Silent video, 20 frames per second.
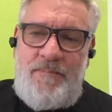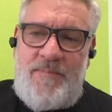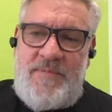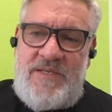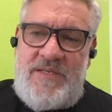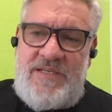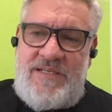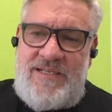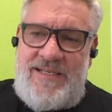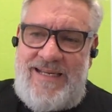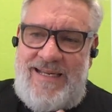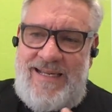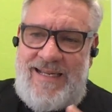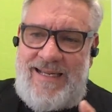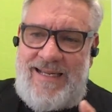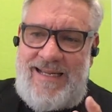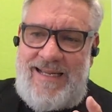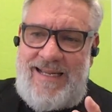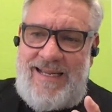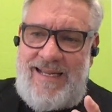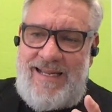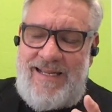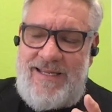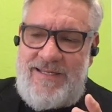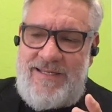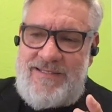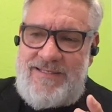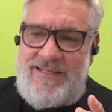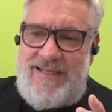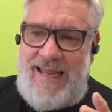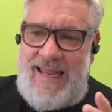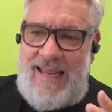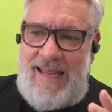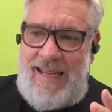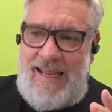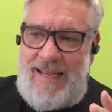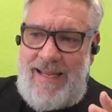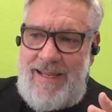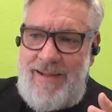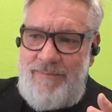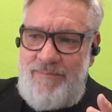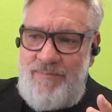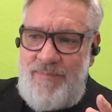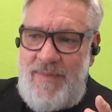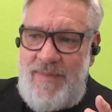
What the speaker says: She is a